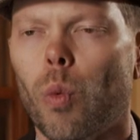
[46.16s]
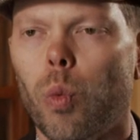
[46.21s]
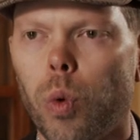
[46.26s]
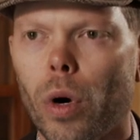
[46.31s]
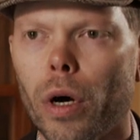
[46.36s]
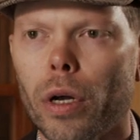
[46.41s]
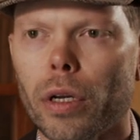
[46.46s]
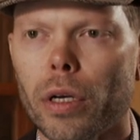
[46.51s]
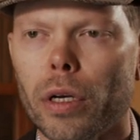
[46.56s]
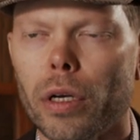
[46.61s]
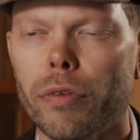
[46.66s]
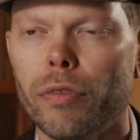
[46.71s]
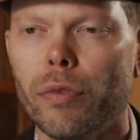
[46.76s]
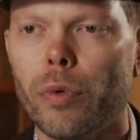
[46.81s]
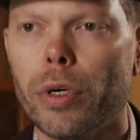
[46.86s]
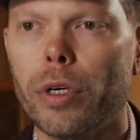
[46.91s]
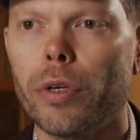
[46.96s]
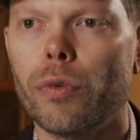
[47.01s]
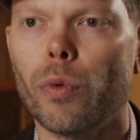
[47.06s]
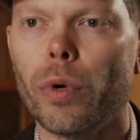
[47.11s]
What if we
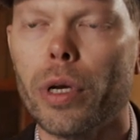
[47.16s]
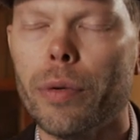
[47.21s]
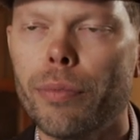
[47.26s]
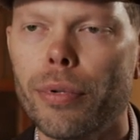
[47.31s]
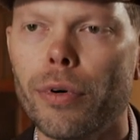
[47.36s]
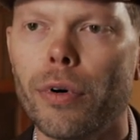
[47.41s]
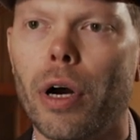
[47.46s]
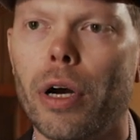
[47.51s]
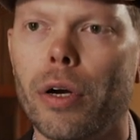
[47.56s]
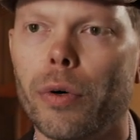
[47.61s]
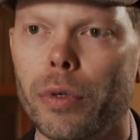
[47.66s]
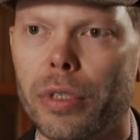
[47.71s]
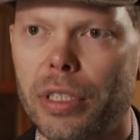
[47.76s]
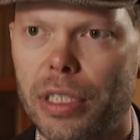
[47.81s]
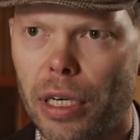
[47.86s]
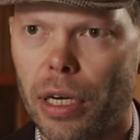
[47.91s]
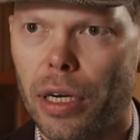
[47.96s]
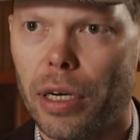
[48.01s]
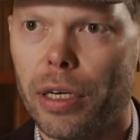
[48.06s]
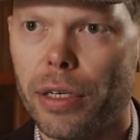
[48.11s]
could
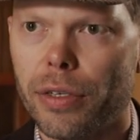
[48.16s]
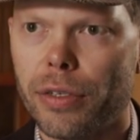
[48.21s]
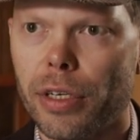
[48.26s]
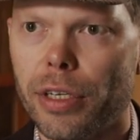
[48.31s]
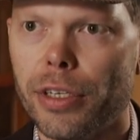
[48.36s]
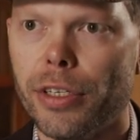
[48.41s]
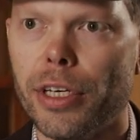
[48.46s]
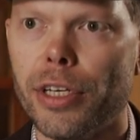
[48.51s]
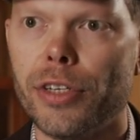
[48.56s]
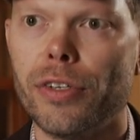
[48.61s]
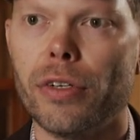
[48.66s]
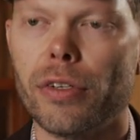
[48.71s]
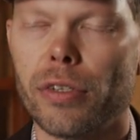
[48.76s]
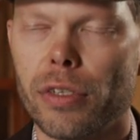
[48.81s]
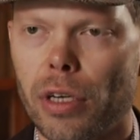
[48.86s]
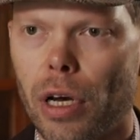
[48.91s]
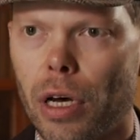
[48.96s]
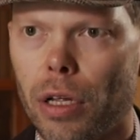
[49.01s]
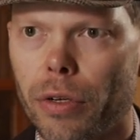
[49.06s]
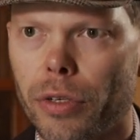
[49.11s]
reprioritize Indigenous
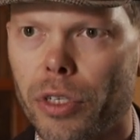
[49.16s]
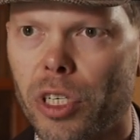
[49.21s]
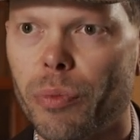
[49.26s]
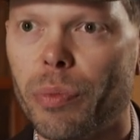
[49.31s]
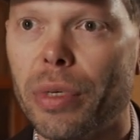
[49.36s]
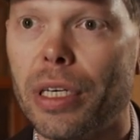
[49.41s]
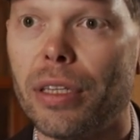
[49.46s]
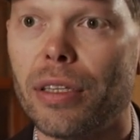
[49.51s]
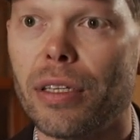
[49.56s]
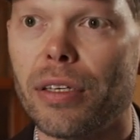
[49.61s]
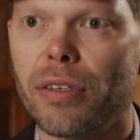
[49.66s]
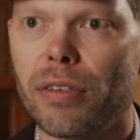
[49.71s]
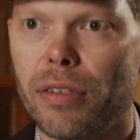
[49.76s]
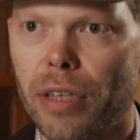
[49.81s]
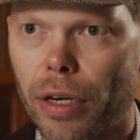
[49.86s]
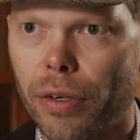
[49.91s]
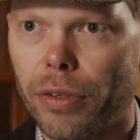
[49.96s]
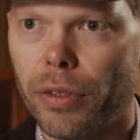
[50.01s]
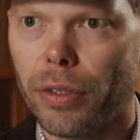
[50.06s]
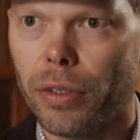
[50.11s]
knowledge to be at the
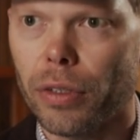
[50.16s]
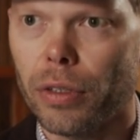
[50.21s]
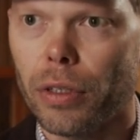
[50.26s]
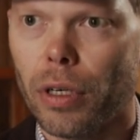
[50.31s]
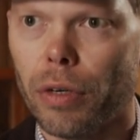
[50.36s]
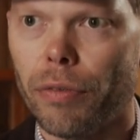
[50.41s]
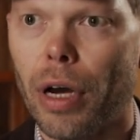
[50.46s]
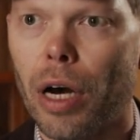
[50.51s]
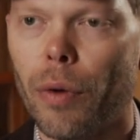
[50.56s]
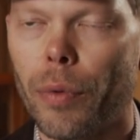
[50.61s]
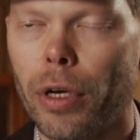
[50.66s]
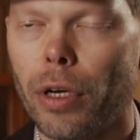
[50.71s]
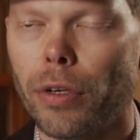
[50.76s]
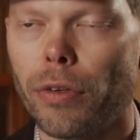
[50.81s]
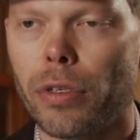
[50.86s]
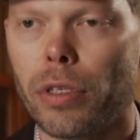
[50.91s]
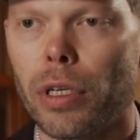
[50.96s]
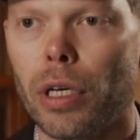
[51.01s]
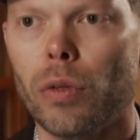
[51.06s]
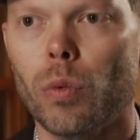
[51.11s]
center of how we
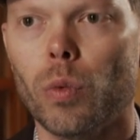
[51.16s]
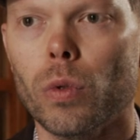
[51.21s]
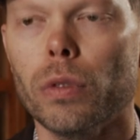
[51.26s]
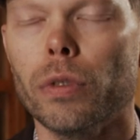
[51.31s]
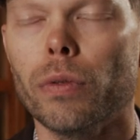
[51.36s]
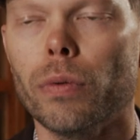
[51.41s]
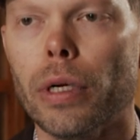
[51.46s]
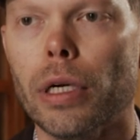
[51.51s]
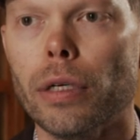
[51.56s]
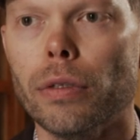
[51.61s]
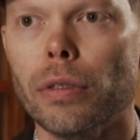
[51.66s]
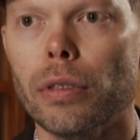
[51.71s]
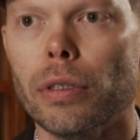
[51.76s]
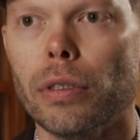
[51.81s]
understand the world around